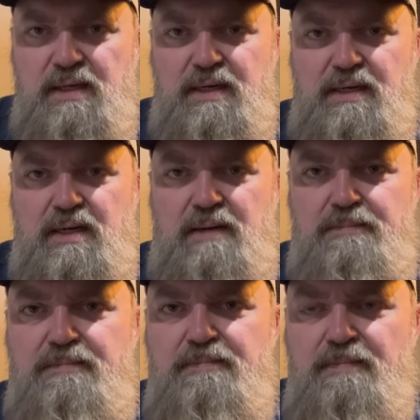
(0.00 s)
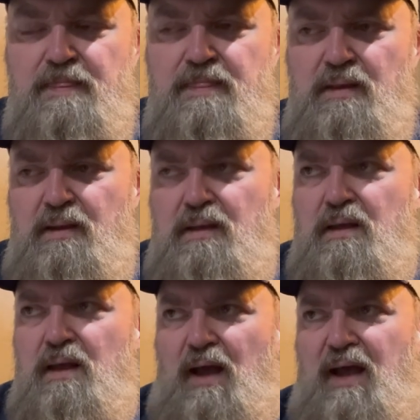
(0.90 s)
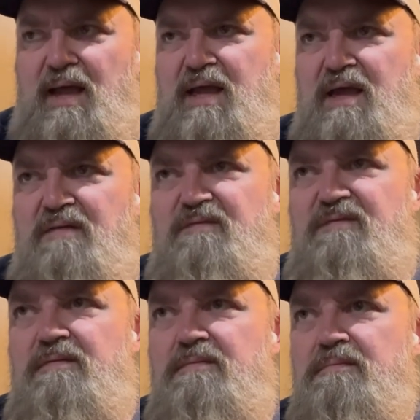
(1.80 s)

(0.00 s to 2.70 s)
And um, I have